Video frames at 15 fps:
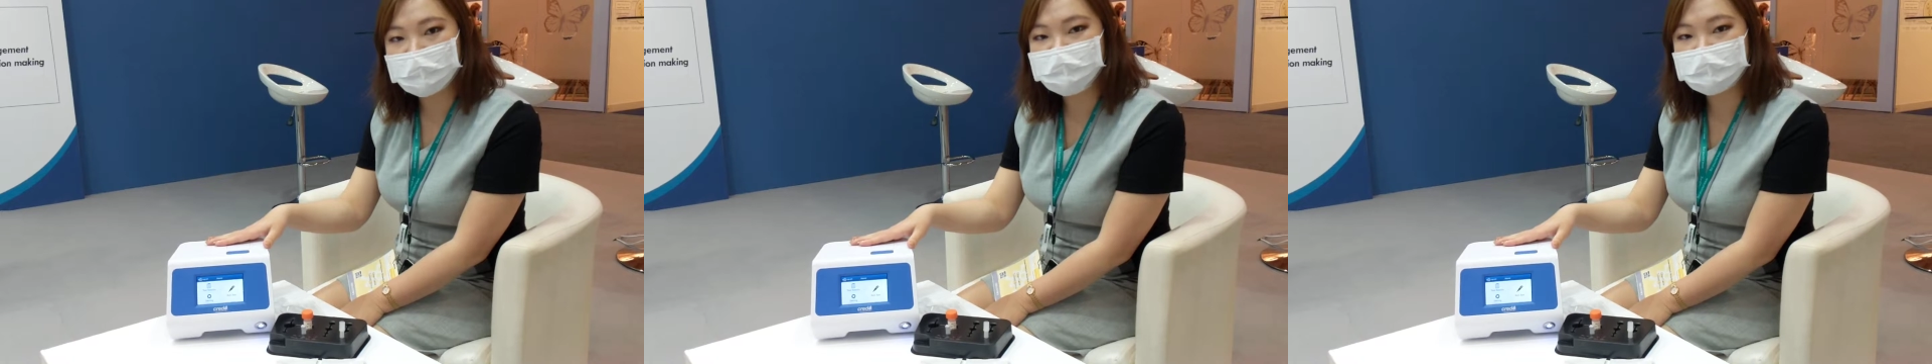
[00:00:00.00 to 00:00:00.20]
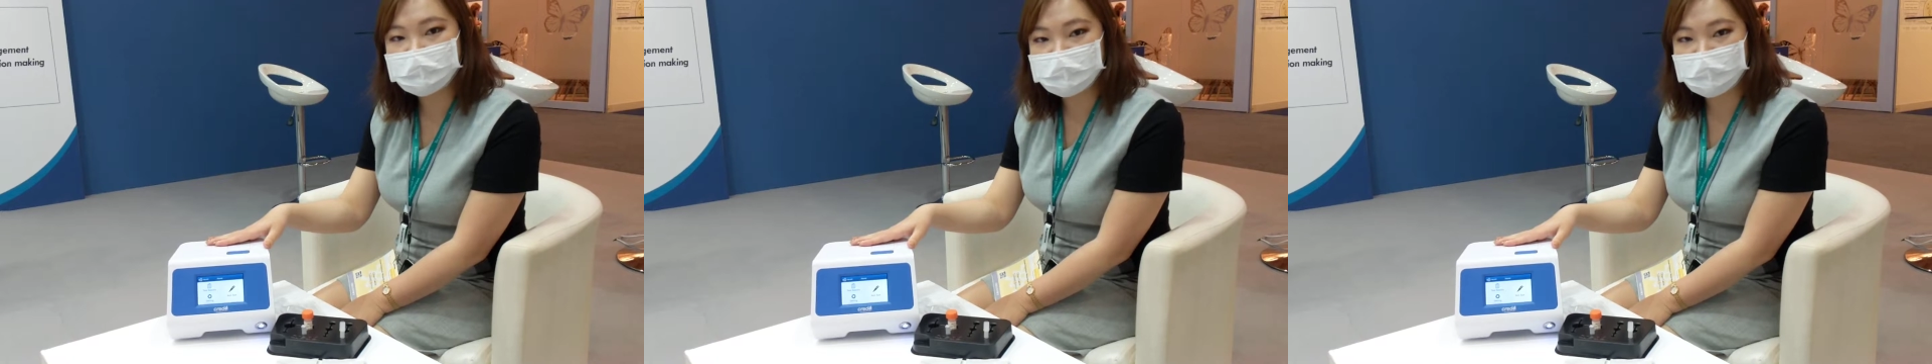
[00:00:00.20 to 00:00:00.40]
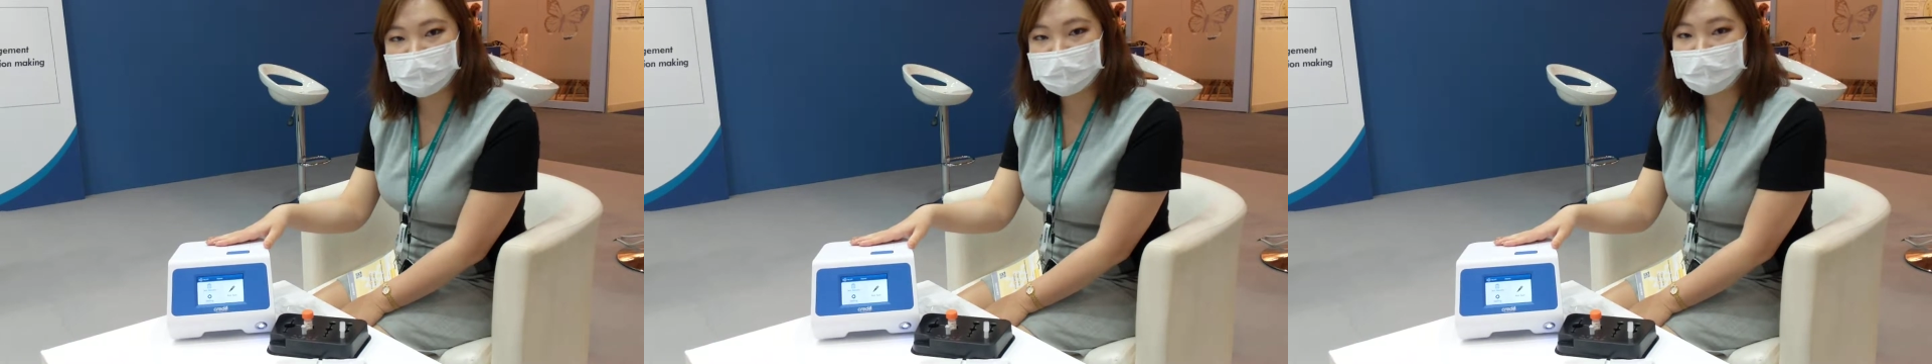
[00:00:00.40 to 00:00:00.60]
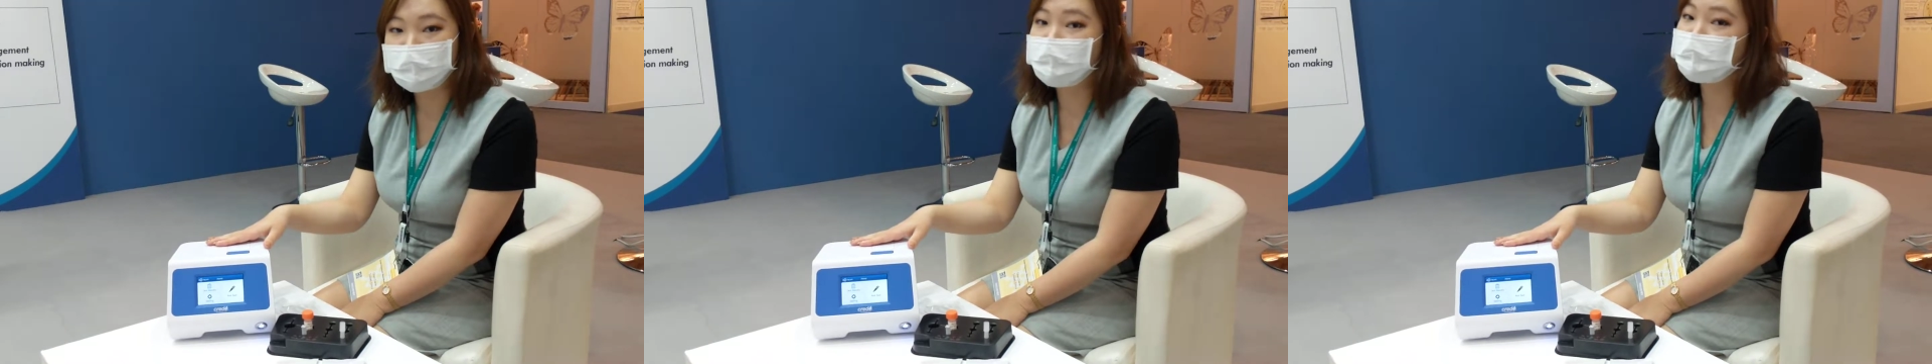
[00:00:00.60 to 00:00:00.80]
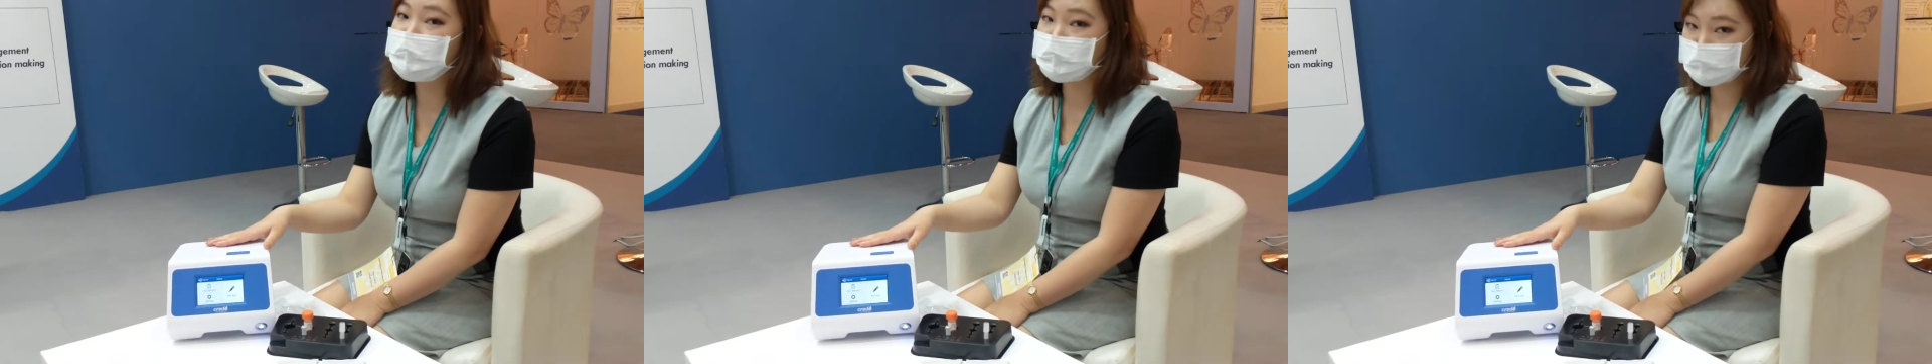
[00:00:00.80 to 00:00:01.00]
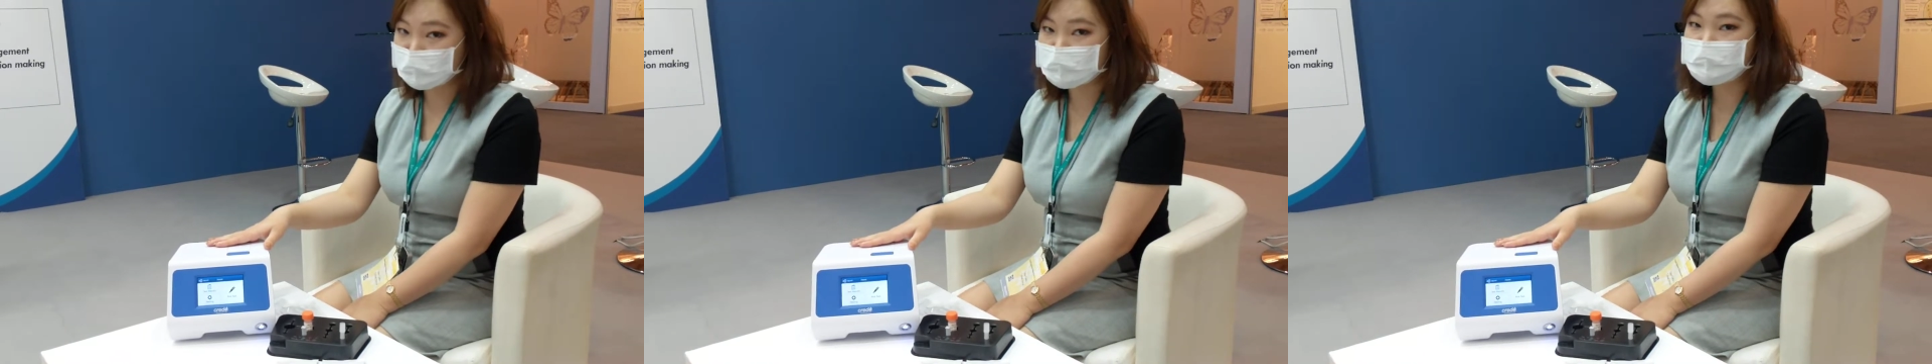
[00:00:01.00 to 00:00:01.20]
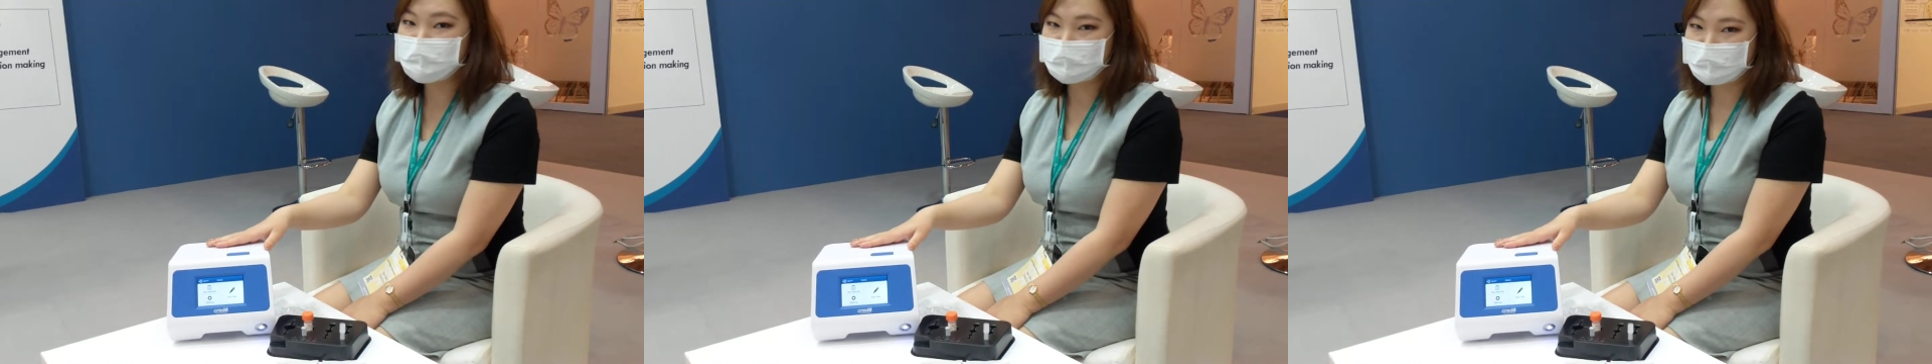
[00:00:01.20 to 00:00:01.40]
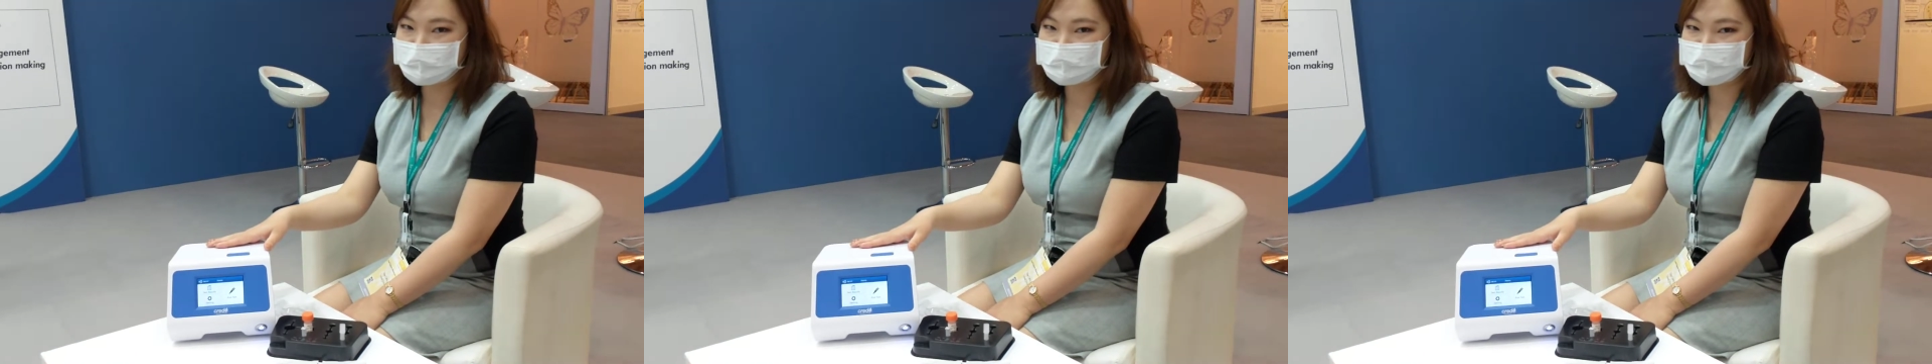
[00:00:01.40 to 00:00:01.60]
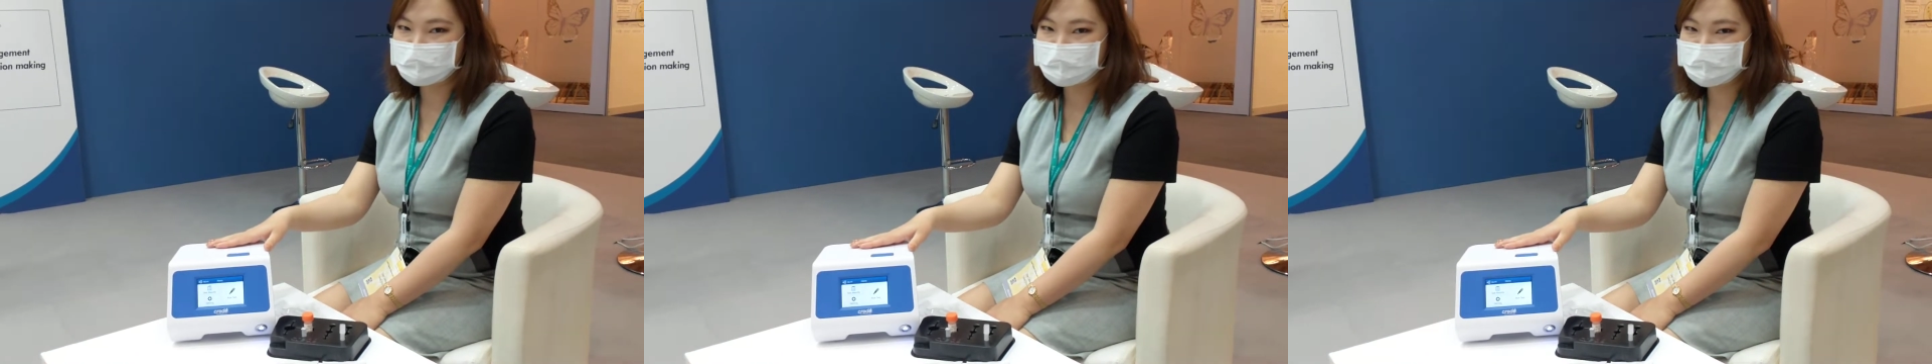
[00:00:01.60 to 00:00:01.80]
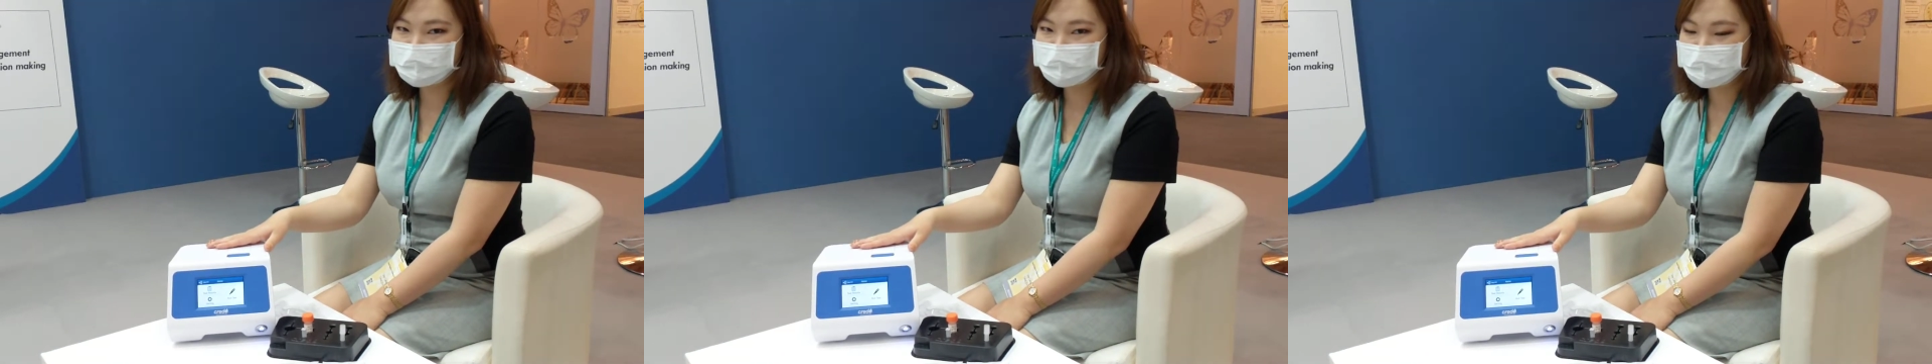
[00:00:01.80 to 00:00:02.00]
results in only 20 minutes.